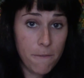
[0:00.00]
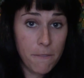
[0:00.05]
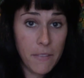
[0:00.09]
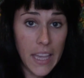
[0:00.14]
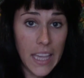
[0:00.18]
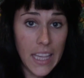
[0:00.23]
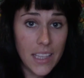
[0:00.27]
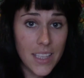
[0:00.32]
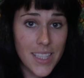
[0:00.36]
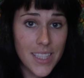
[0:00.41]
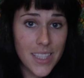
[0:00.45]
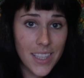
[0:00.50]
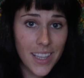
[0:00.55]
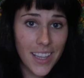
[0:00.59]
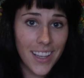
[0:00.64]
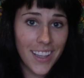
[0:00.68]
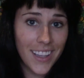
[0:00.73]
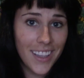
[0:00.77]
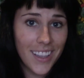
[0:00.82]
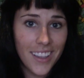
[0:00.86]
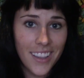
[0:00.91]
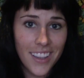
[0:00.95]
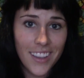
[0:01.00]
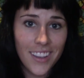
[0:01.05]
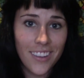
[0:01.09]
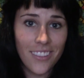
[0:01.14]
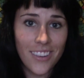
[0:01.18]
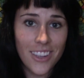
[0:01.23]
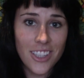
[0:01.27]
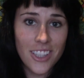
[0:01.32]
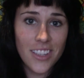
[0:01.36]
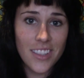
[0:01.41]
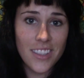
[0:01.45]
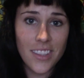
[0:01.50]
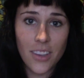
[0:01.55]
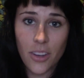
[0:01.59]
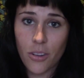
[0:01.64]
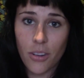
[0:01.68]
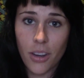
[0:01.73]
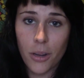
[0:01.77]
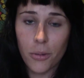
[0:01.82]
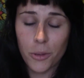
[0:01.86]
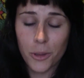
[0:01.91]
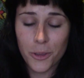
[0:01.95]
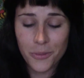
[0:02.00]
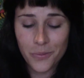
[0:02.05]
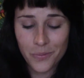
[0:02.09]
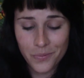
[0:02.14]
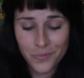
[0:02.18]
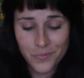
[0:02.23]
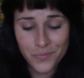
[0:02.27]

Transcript: face, which is incredible.